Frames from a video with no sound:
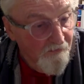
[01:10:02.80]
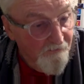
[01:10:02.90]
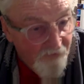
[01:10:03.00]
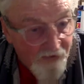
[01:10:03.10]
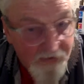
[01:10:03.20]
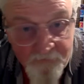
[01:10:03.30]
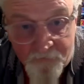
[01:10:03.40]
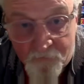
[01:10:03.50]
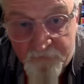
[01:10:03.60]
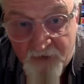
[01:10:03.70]

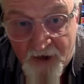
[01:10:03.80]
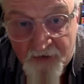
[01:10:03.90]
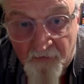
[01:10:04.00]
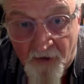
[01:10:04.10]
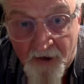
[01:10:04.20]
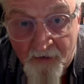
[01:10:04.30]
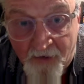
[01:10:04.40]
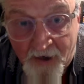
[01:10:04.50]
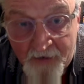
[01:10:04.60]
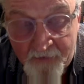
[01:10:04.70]
diesel generator
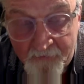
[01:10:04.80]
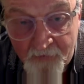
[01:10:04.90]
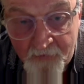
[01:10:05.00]
out in the room